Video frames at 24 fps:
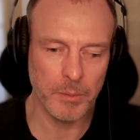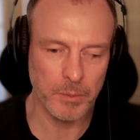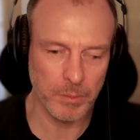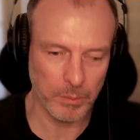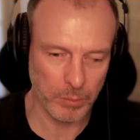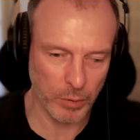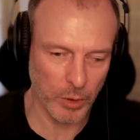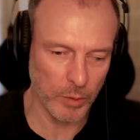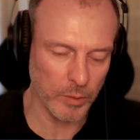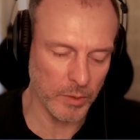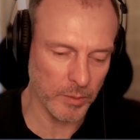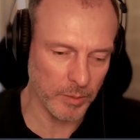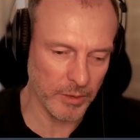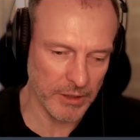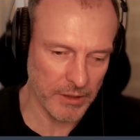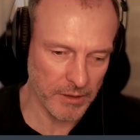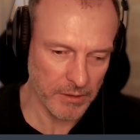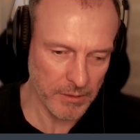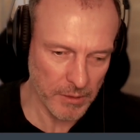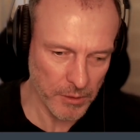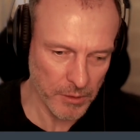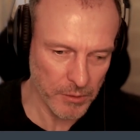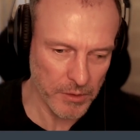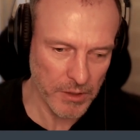probably
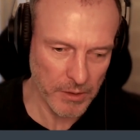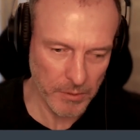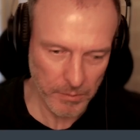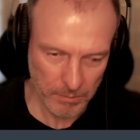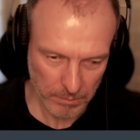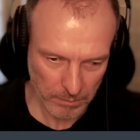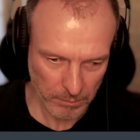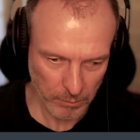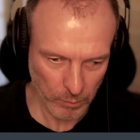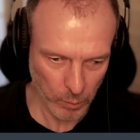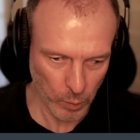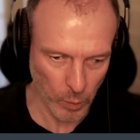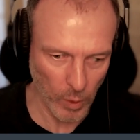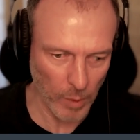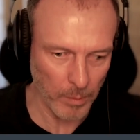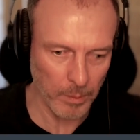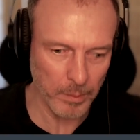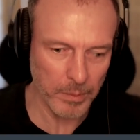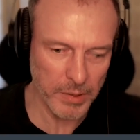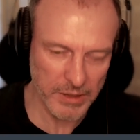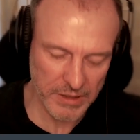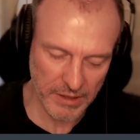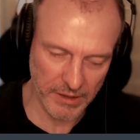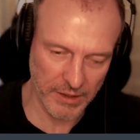using one
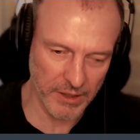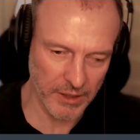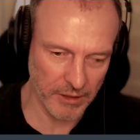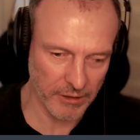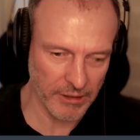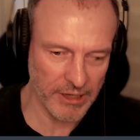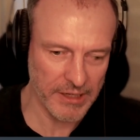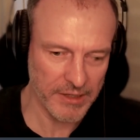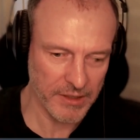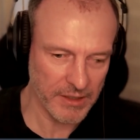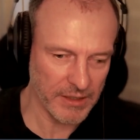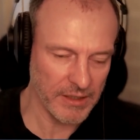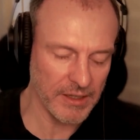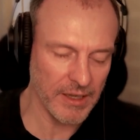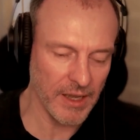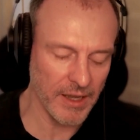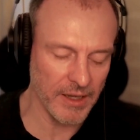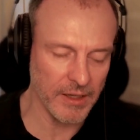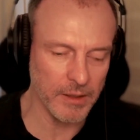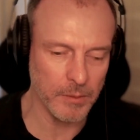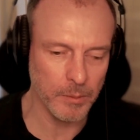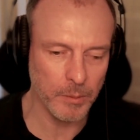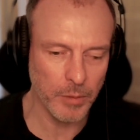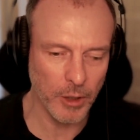particular
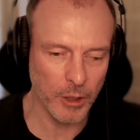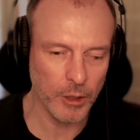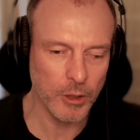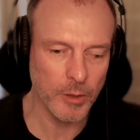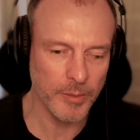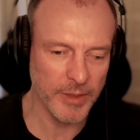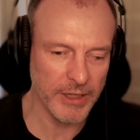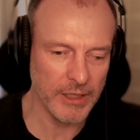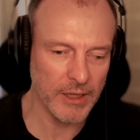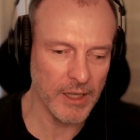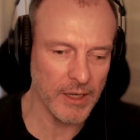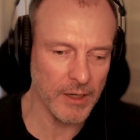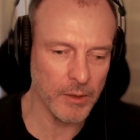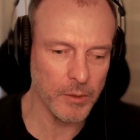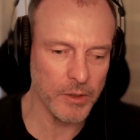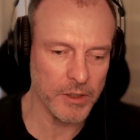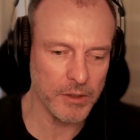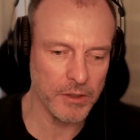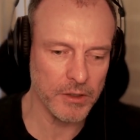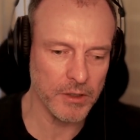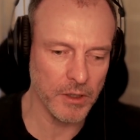SDK and programming language.